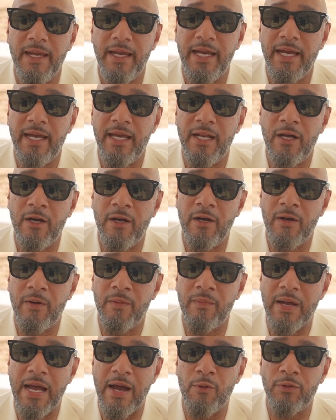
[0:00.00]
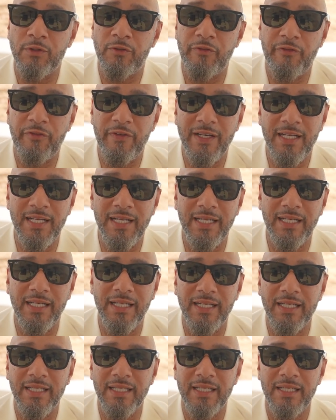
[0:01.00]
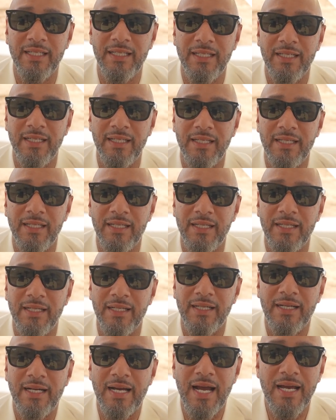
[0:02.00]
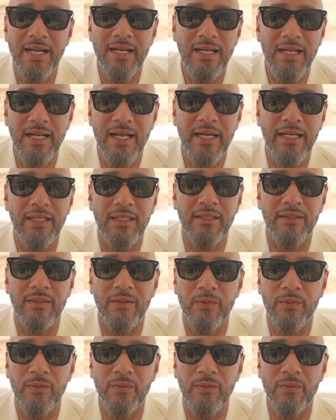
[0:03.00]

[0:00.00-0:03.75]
and I was feeling kind of like